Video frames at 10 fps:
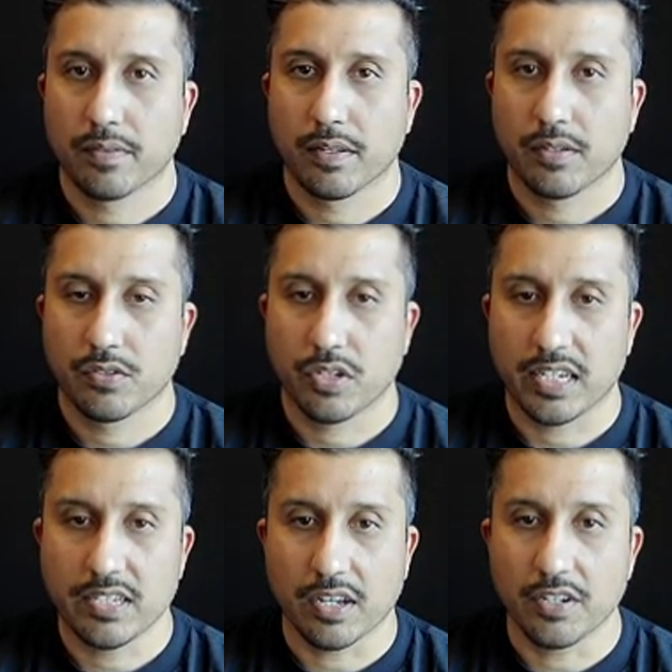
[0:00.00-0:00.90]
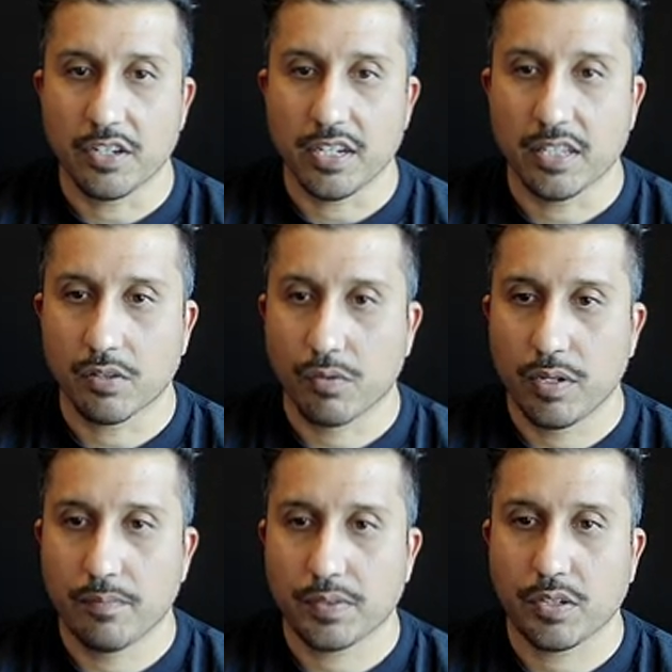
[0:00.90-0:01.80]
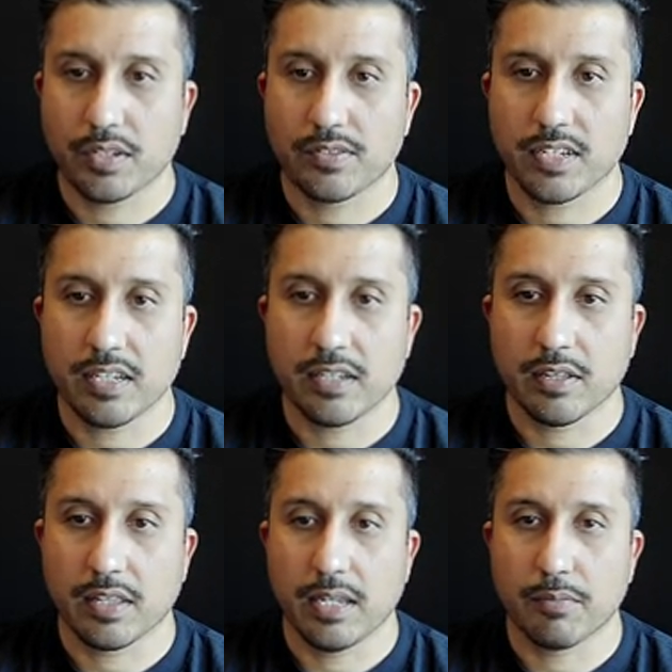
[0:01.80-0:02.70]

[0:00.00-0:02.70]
So he's underneath the rim. You can see him and